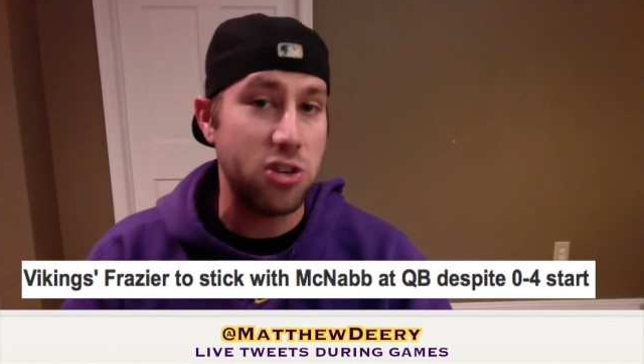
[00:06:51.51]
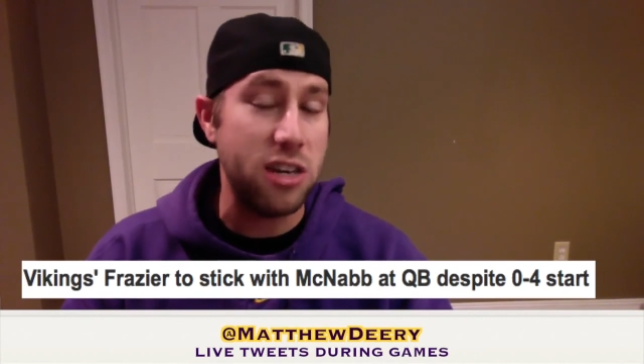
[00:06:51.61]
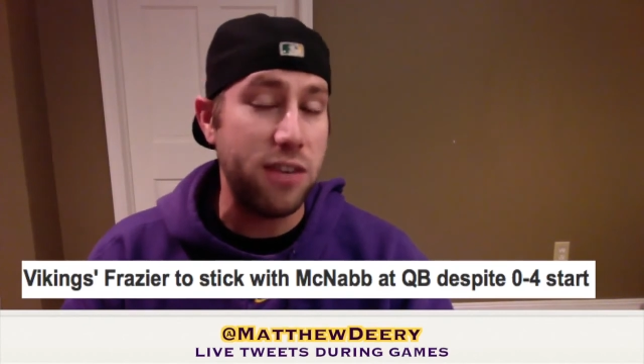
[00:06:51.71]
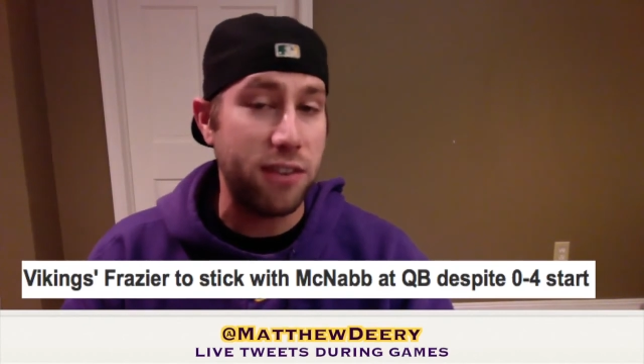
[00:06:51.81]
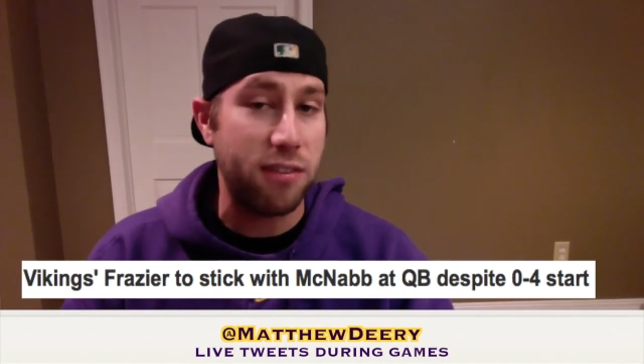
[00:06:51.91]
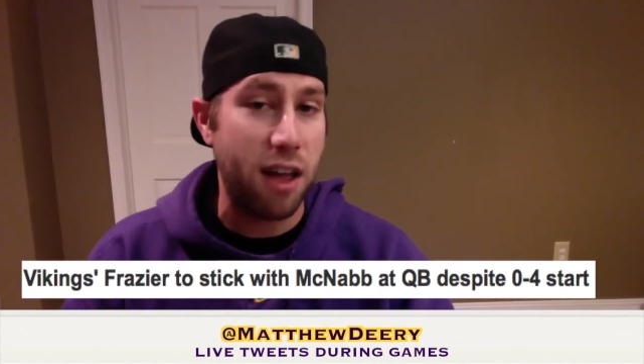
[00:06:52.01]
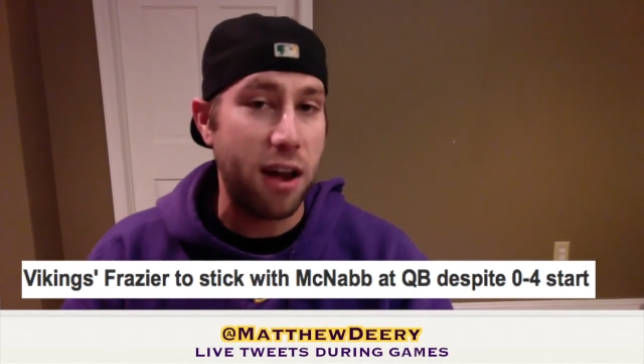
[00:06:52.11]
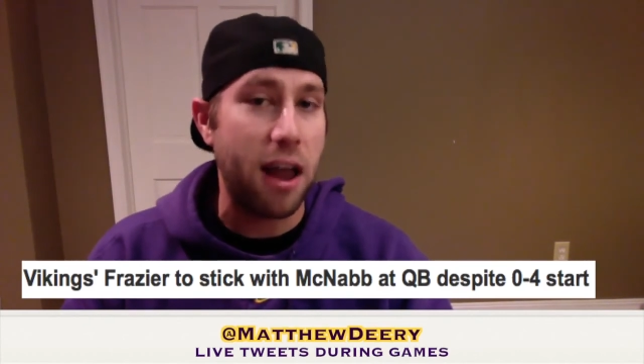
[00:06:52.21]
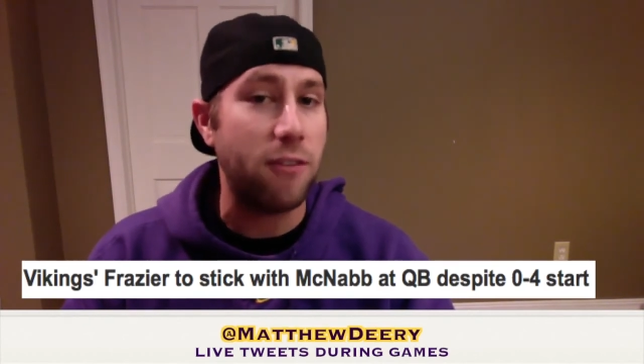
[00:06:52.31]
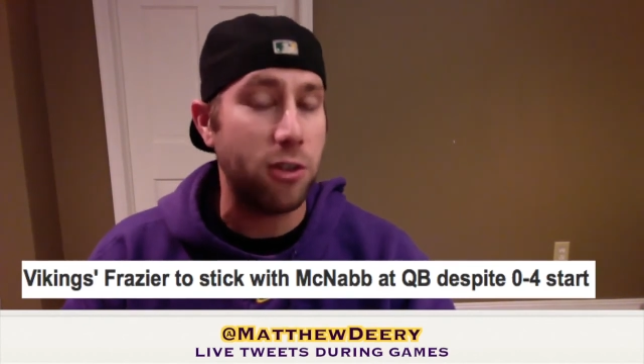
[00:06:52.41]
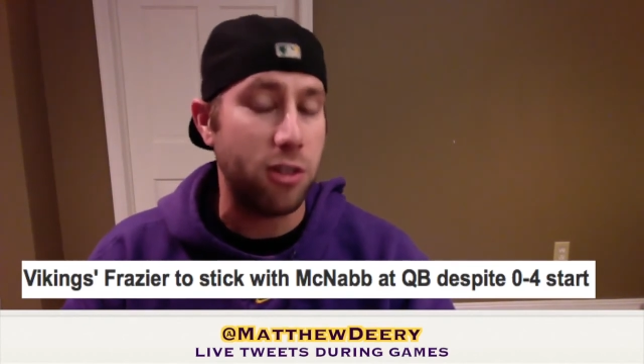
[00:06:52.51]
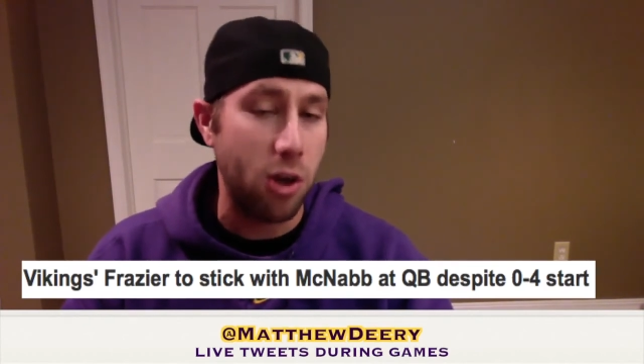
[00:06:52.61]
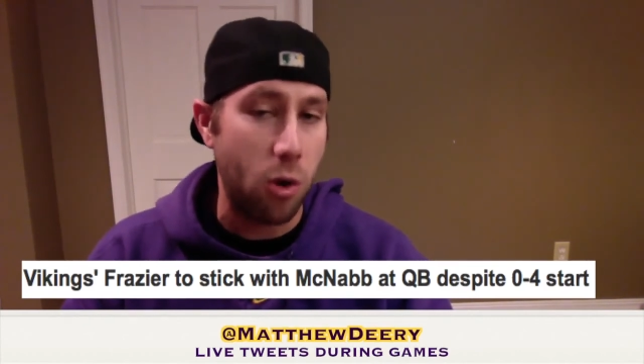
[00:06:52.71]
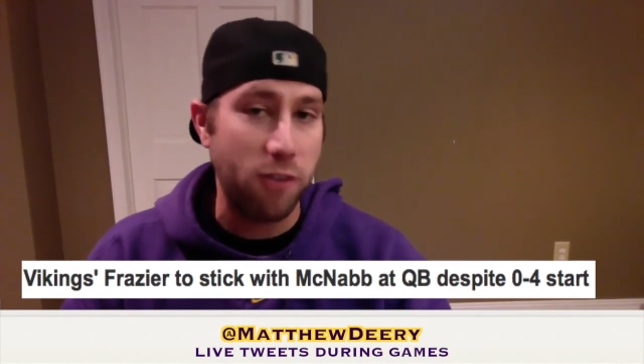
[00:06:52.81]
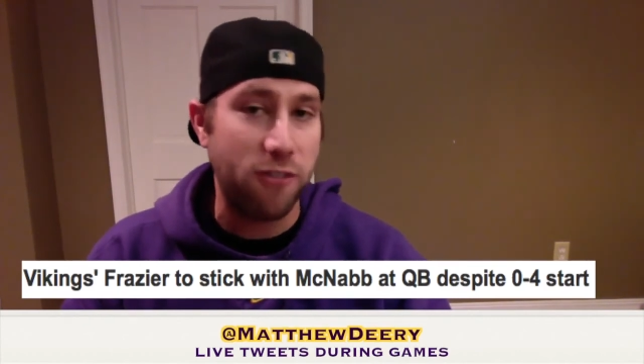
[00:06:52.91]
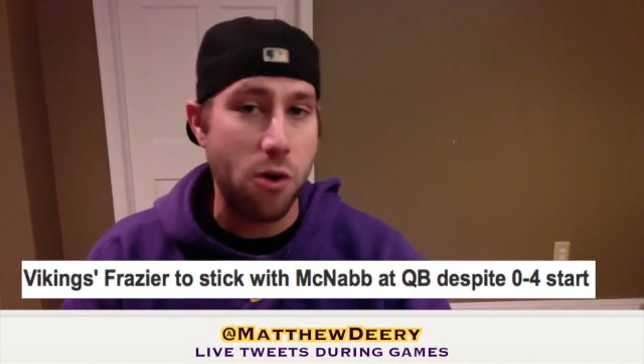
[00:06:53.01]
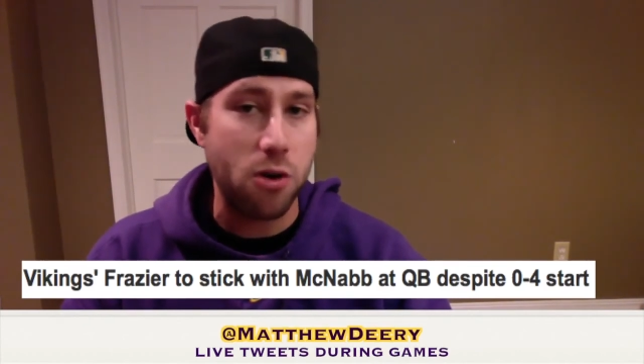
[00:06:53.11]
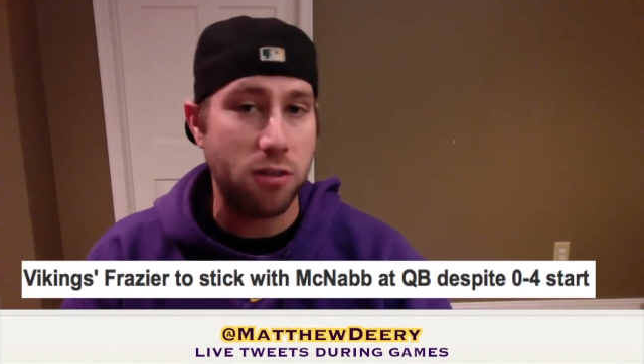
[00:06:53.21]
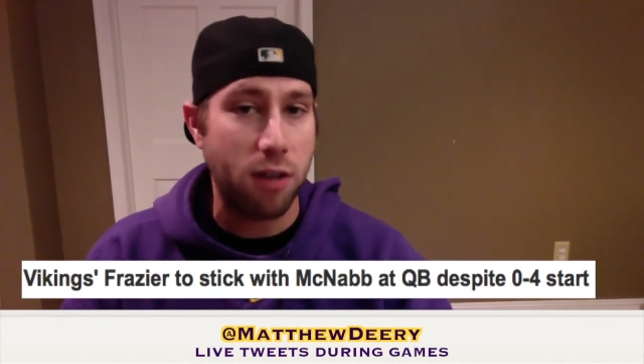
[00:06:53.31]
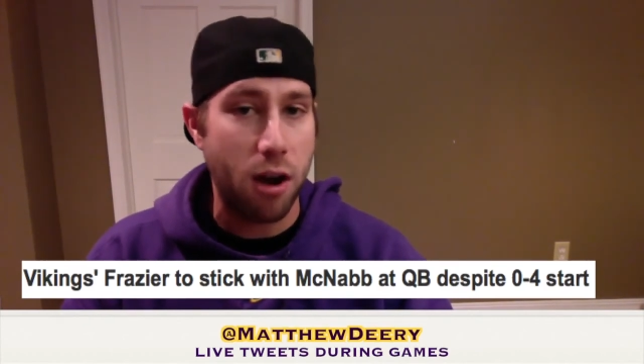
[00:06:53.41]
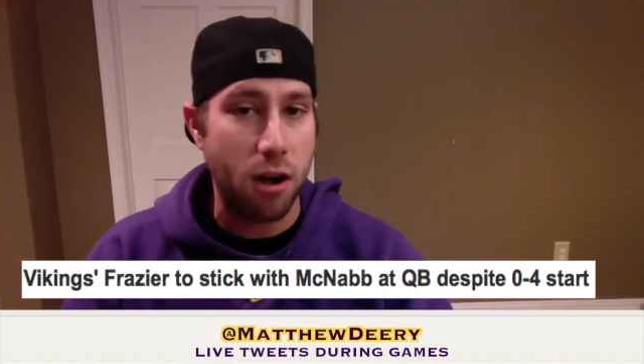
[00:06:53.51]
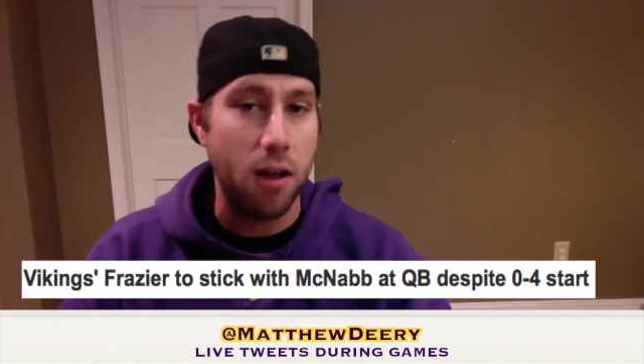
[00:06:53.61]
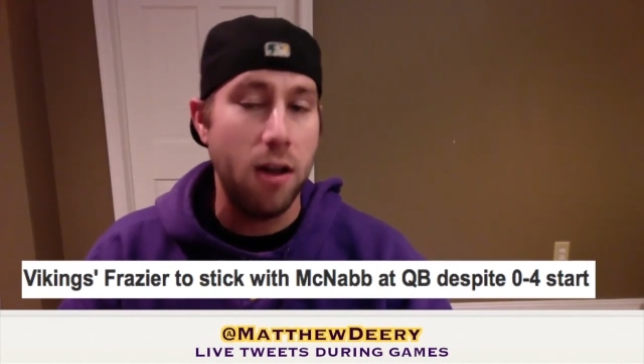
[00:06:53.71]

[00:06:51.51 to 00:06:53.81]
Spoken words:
even said after the 0-4 start